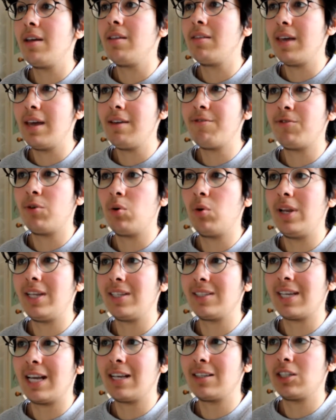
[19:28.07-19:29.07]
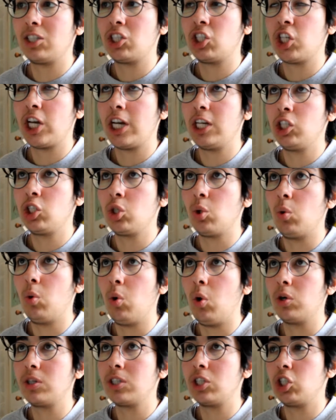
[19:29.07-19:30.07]
therefore less gas exchange
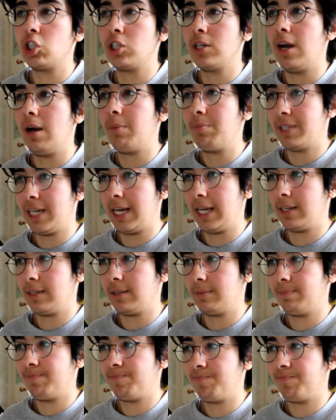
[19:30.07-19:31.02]
or oxygen uptake.